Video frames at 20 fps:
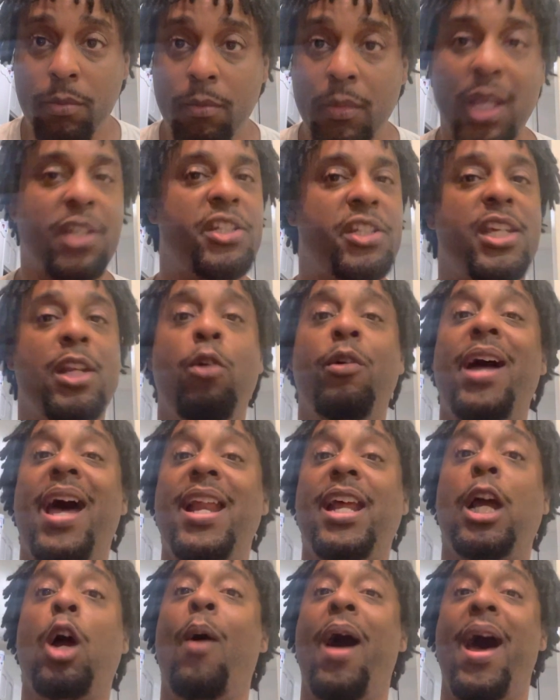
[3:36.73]
She don't got
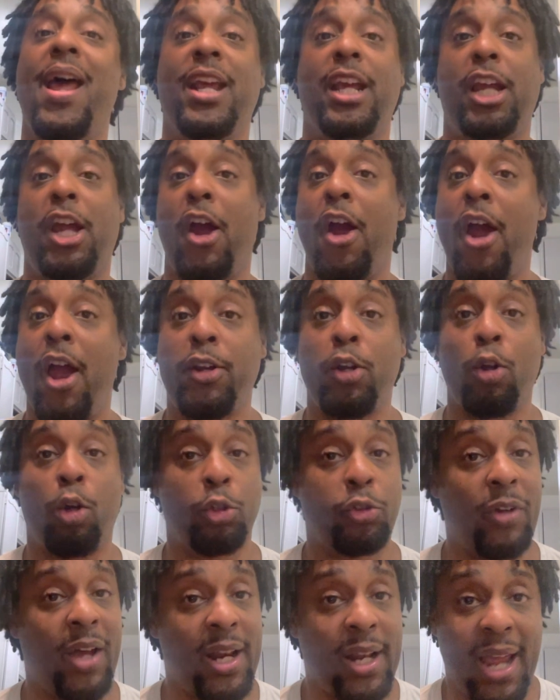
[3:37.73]
to go out of character or
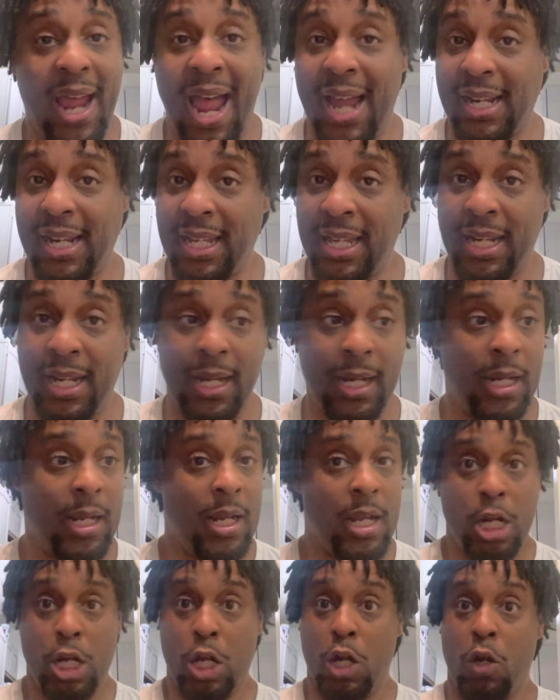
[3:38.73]
try to act any
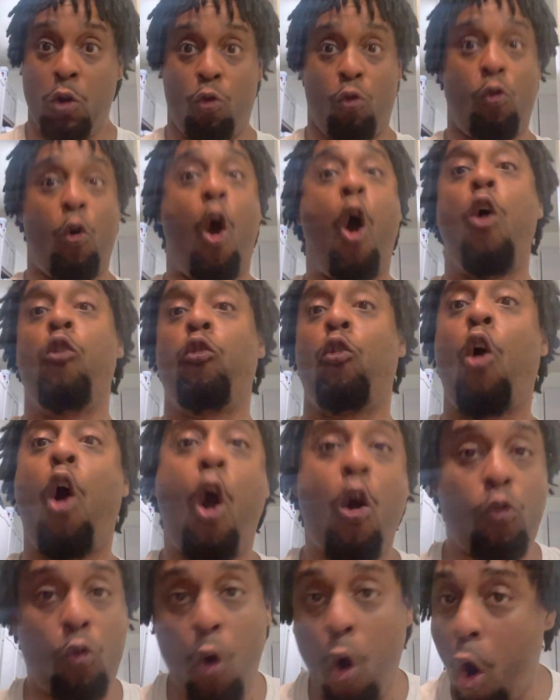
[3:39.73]
raw,
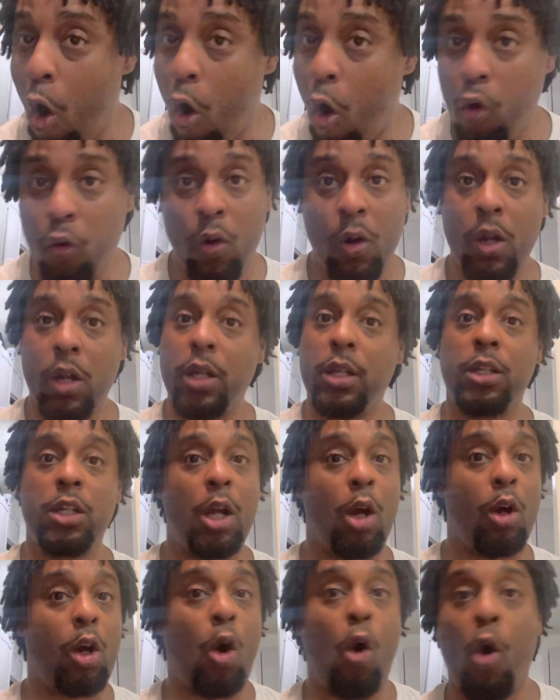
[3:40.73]
raw, raw, you
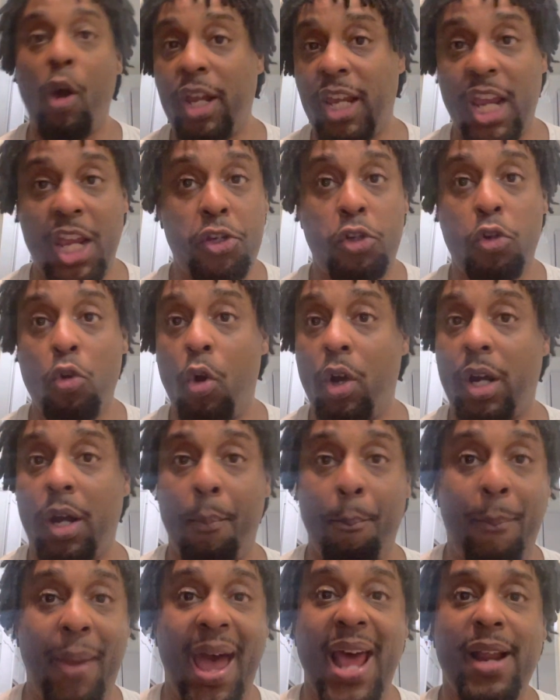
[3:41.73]
know, go against you or
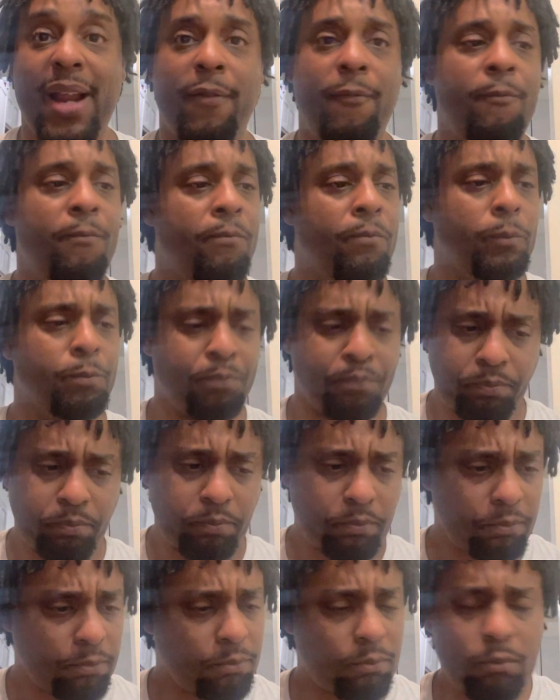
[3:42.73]
combative.
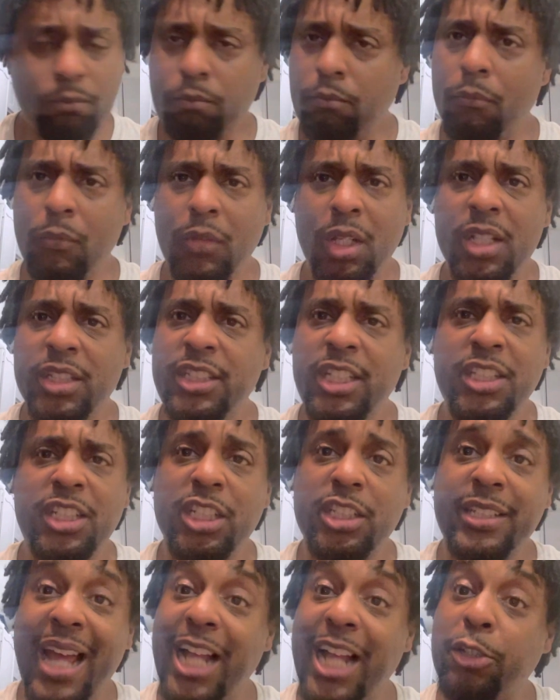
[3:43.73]
She's
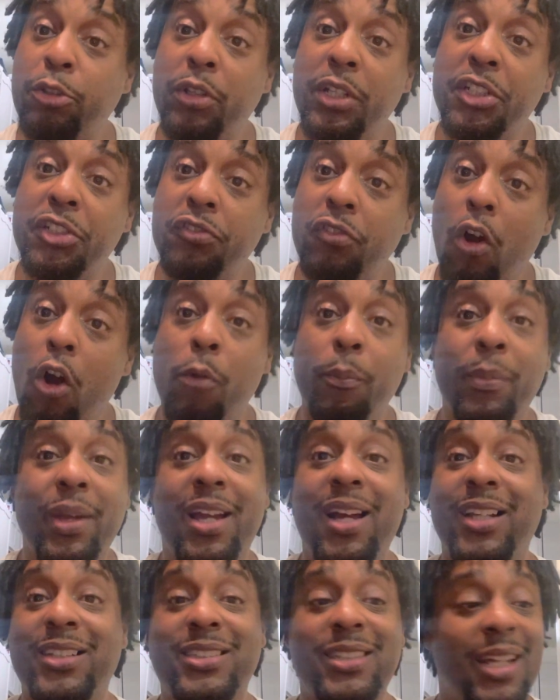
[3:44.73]
just naturally strong
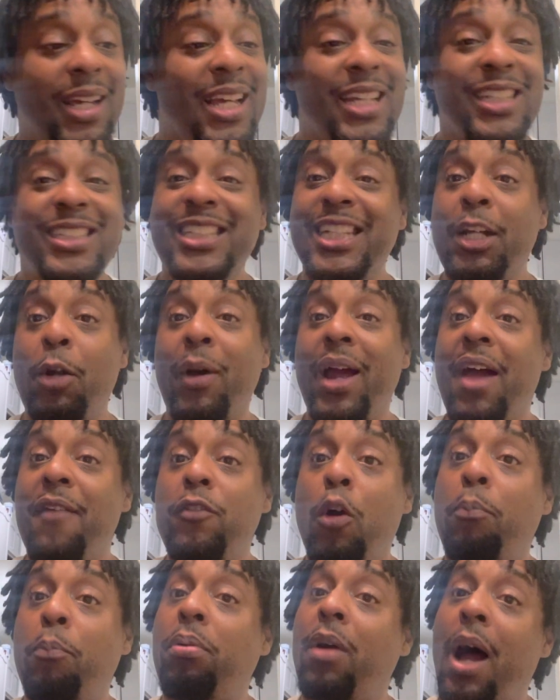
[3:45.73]
because she don't have
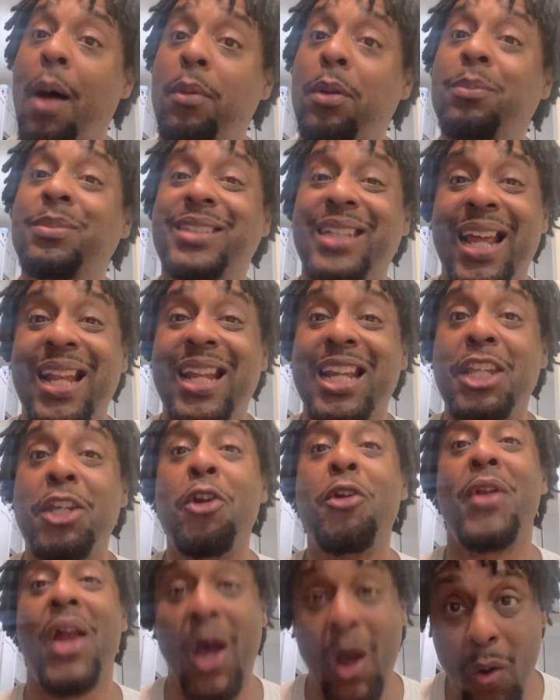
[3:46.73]
no problem telling
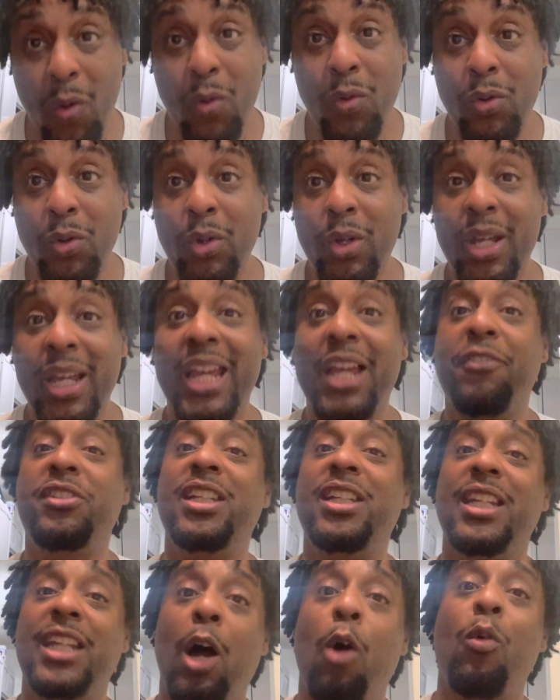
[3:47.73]
you no if
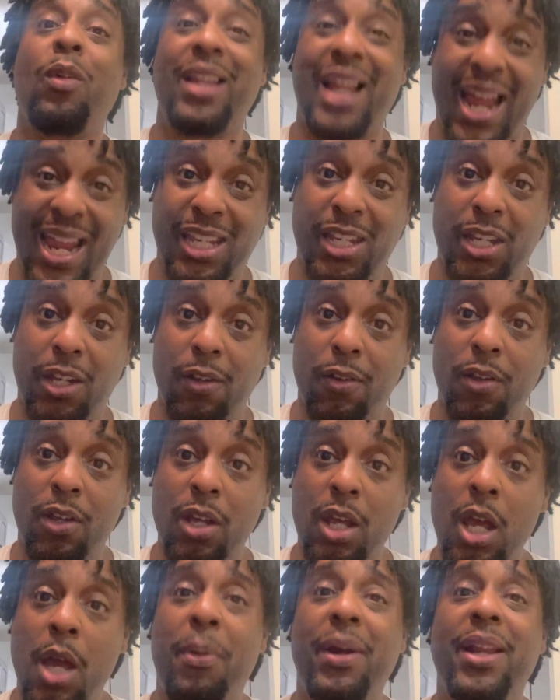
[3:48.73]
she don't like you.
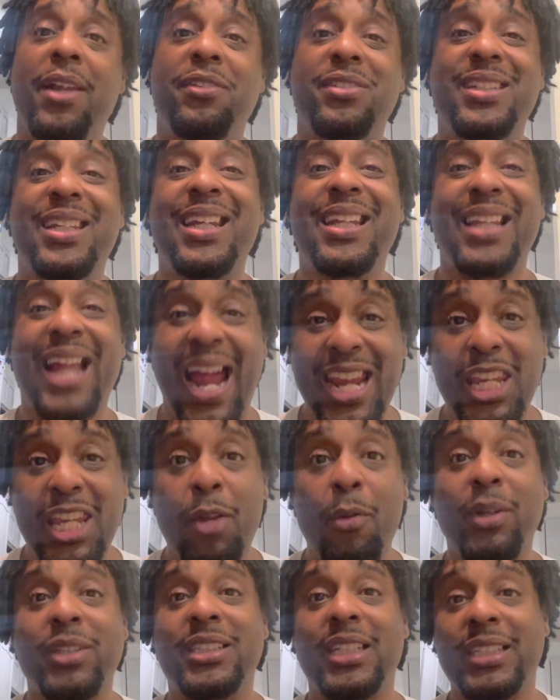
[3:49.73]
But if she like
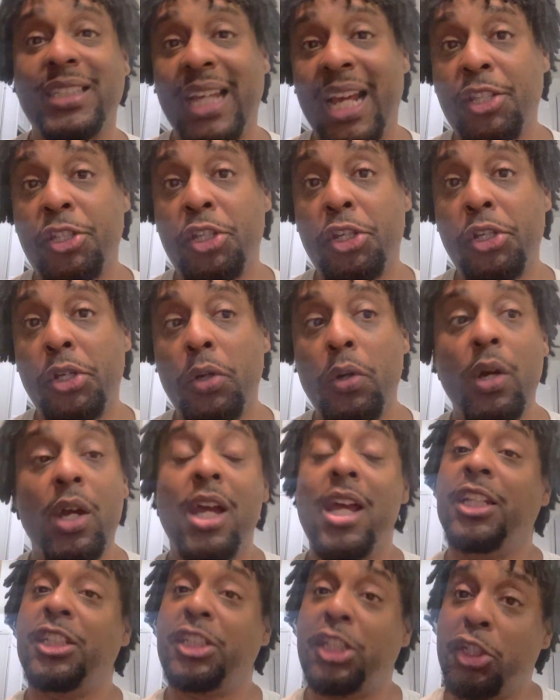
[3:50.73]
you and she's into you,
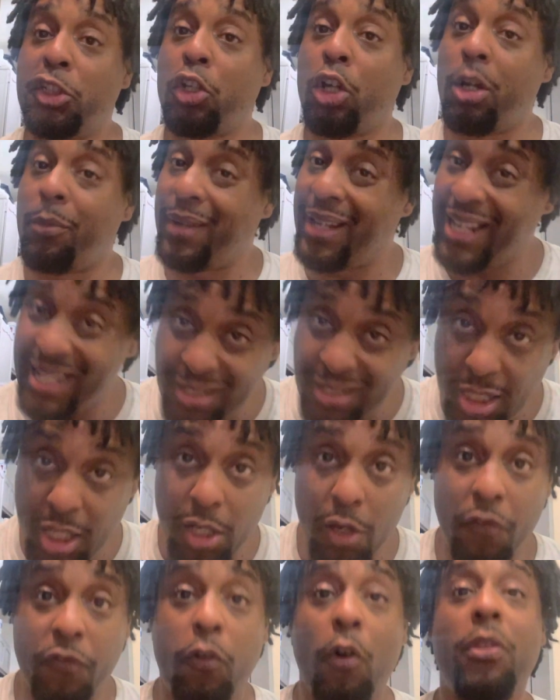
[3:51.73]
she's going to be into
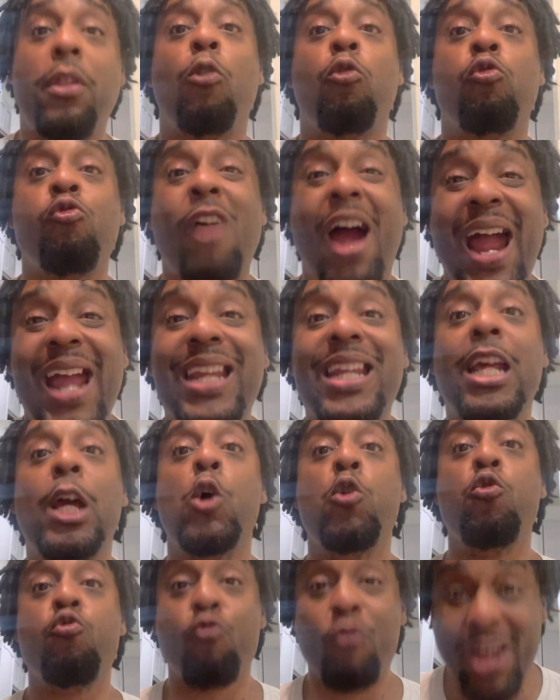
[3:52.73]
you for the right
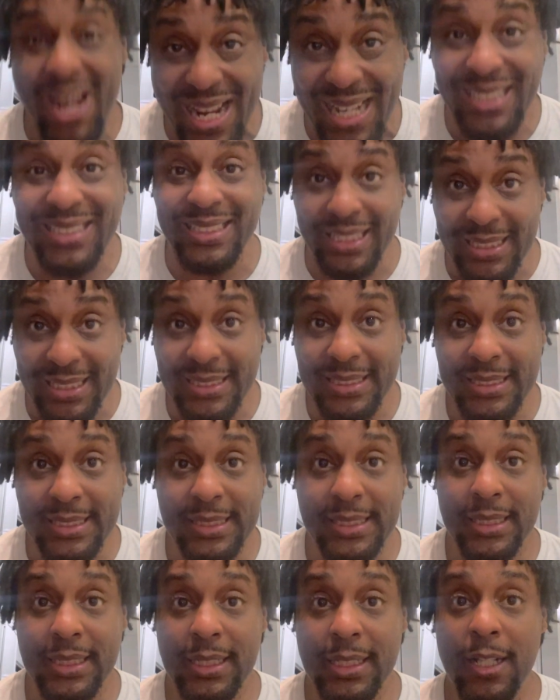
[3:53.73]

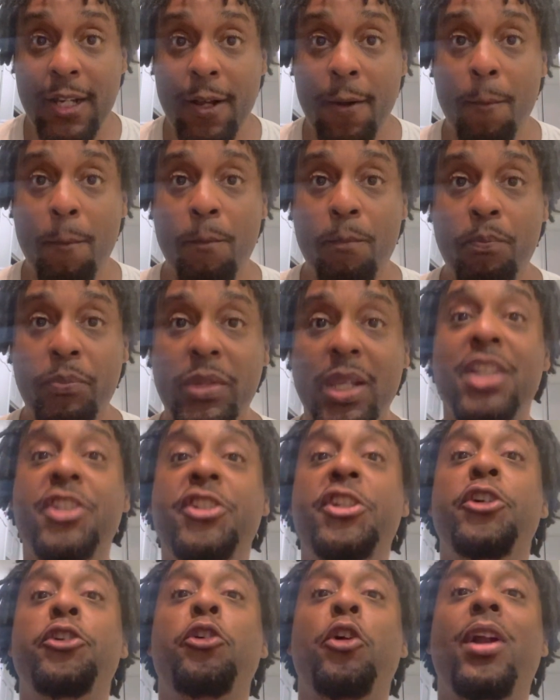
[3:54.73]
reasons.
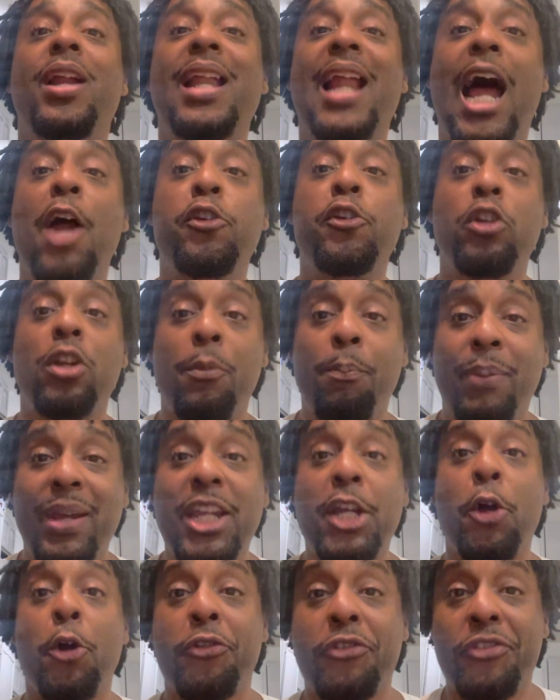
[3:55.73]
She's going to allow you to be
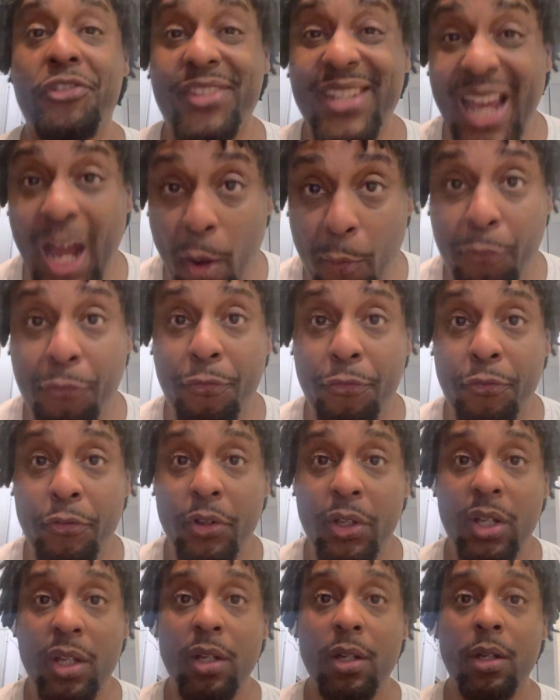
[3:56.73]
yourself.
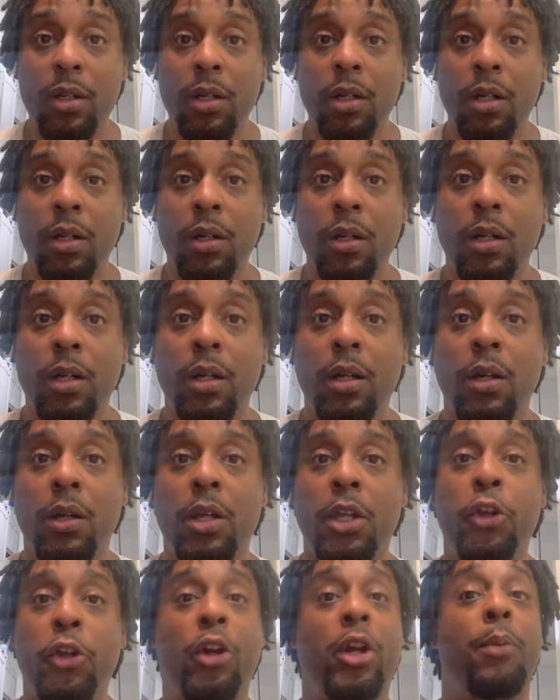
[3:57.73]

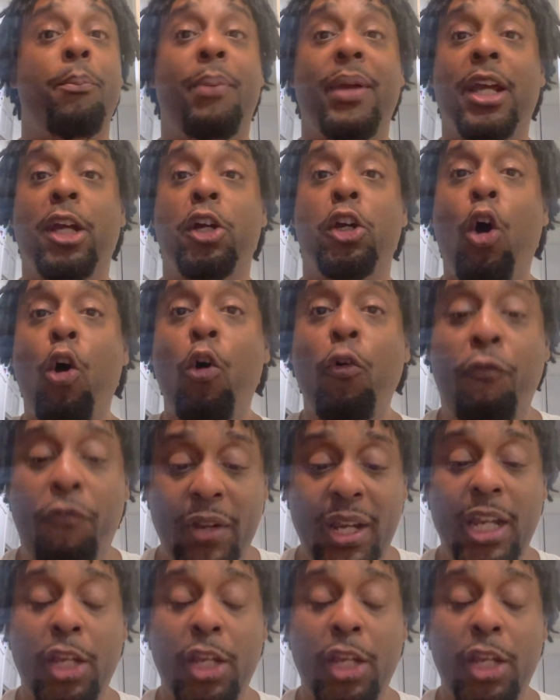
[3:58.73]
You can be goofy.